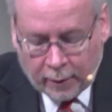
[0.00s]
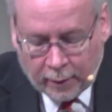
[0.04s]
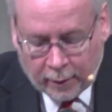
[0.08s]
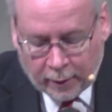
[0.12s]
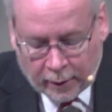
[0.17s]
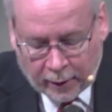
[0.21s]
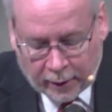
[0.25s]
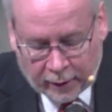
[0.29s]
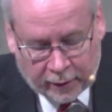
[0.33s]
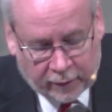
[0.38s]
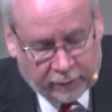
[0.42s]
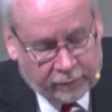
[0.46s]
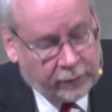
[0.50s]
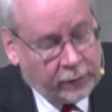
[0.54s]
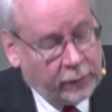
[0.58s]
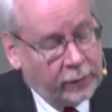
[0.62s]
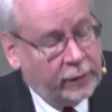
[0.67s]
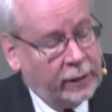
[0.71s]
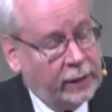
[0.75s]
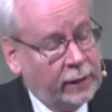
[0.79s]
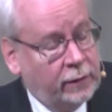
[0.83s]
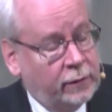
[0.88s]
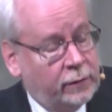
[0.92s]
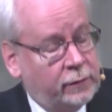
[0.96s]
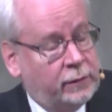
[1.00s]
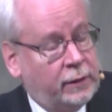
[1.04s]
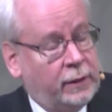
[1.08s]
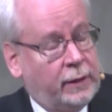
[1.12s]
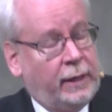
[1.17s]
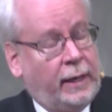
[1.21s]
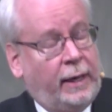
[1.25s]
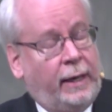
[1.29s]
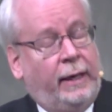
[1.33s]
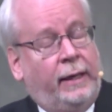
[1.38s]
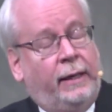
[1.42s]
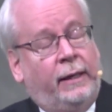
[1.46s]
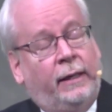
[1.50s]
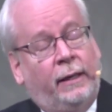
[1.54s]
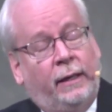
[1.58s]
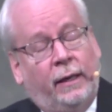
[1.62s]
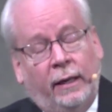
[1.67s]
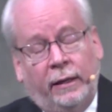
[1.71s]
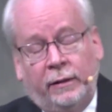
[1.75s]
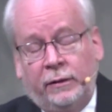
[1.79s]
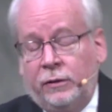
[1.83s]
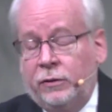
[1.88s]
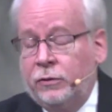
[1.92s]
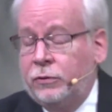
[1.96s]
And if you're here today
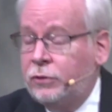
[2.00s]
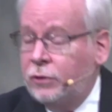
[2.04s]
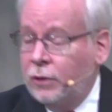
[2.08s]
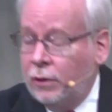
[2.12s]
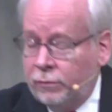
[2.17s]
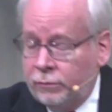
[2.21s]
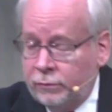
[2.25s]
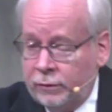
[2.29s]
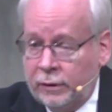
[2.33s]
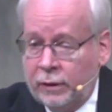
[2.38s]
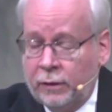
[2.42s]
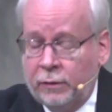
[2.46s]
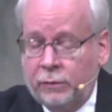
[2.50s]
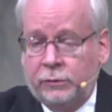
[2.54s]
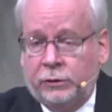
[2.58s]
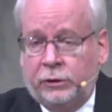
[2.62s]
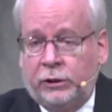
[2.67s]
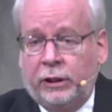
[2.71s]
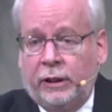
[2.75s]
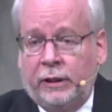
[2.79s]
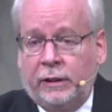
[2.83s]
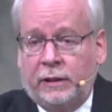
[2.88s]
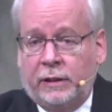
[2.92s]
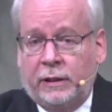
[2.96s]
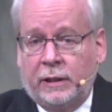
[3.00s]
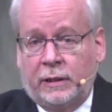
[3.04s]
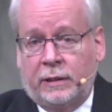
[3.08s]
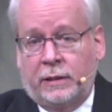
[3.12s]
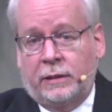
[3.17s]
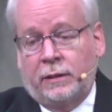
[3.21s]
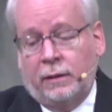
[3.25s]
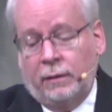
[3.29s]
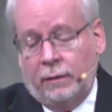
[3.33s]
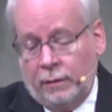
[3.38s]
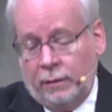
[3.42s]
and you don't know Jesus,